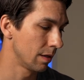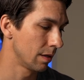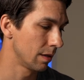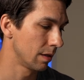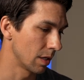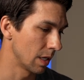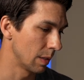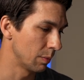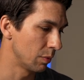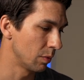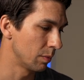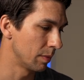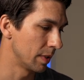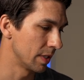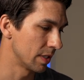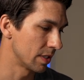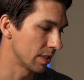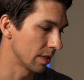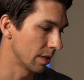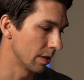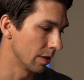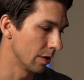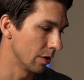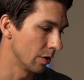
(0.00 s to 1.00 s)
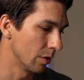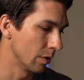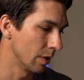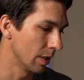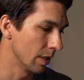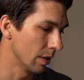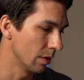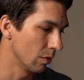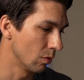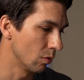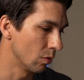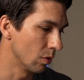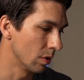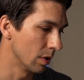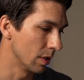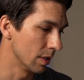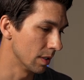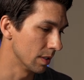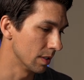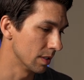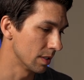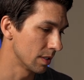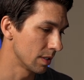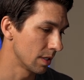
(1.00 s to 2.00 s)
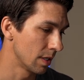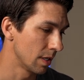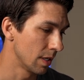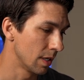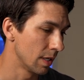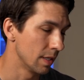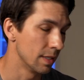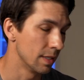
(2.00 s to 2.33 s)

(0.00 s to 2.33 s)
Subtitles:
a couple months ago, it was